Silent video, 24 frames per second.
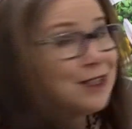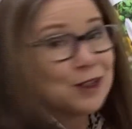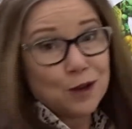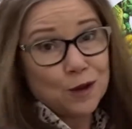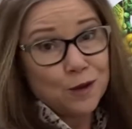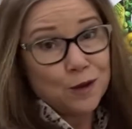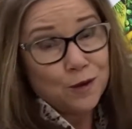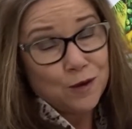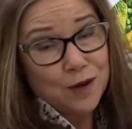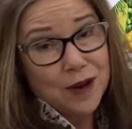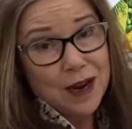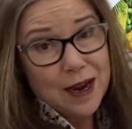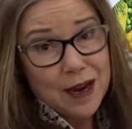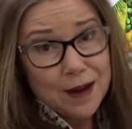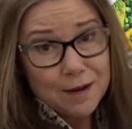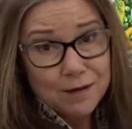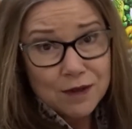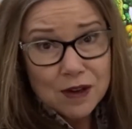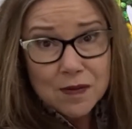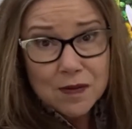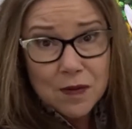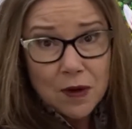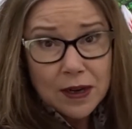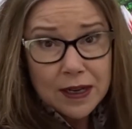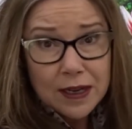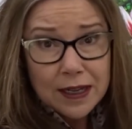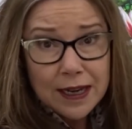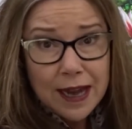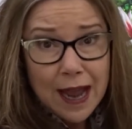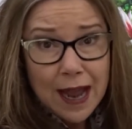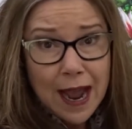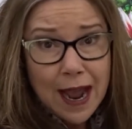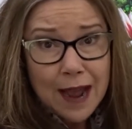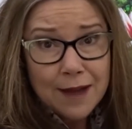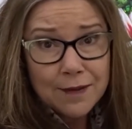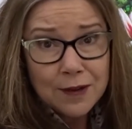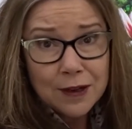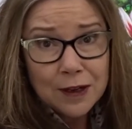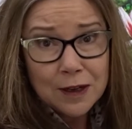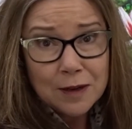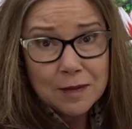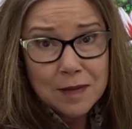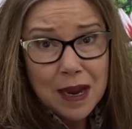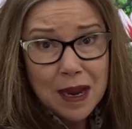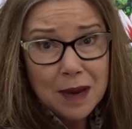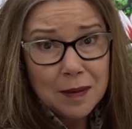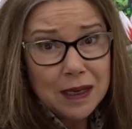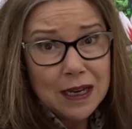good for everybody to have
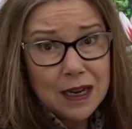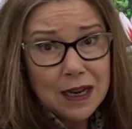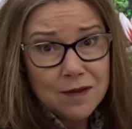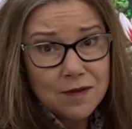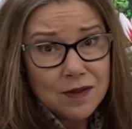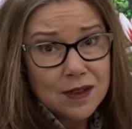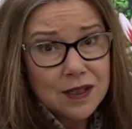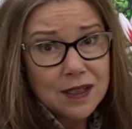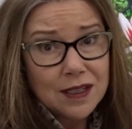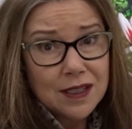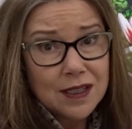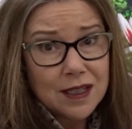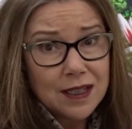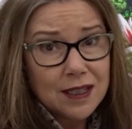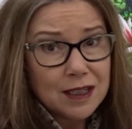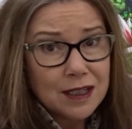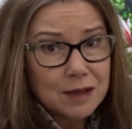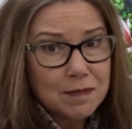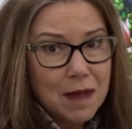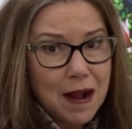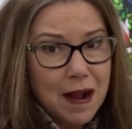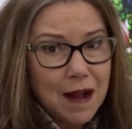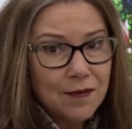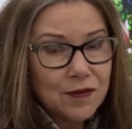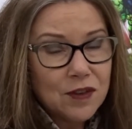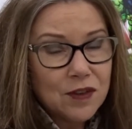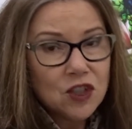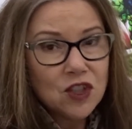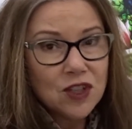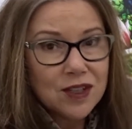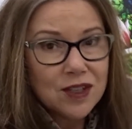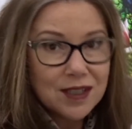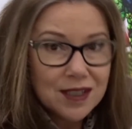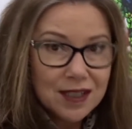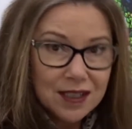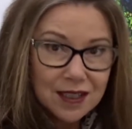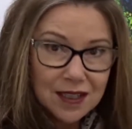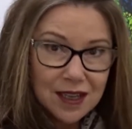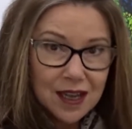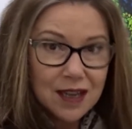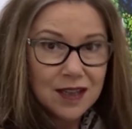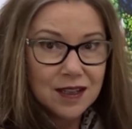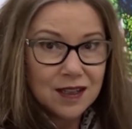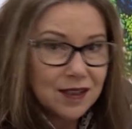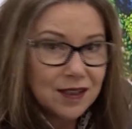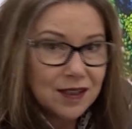it, maybe every 6 months, just to get your